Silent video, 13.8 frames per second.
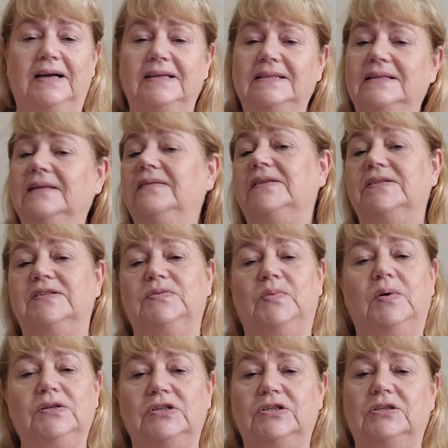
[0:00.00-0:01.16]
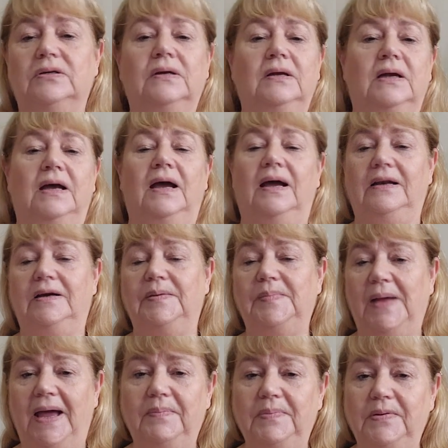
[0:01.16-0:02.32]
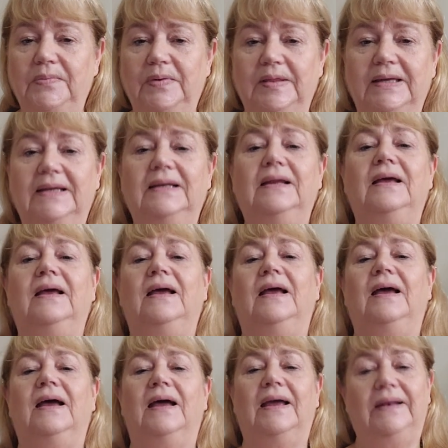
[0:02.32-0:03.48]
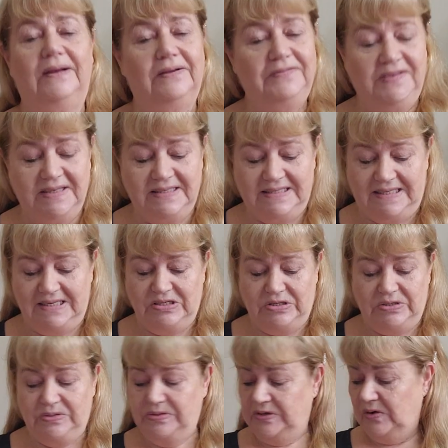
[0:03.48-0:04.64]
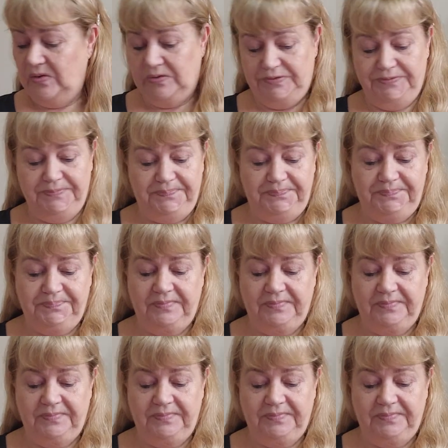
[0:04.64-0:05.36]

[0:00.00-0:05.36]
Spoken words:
I did the swatch and I'm happy with it, and I've continued on.